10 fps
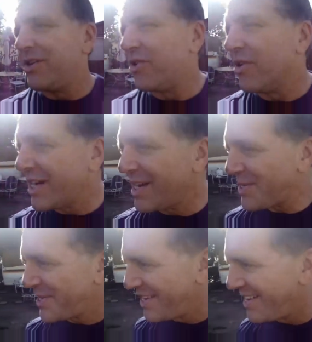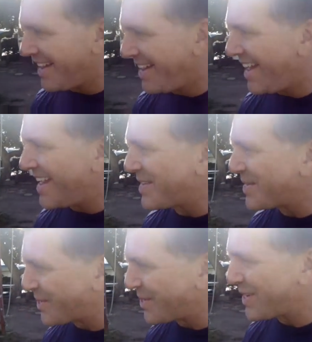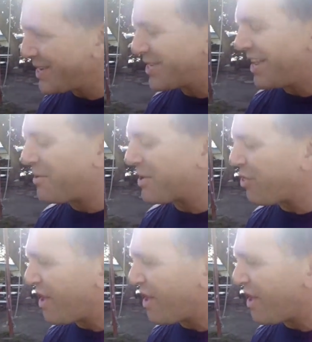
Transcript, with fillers: Yerkes, as in circus, I want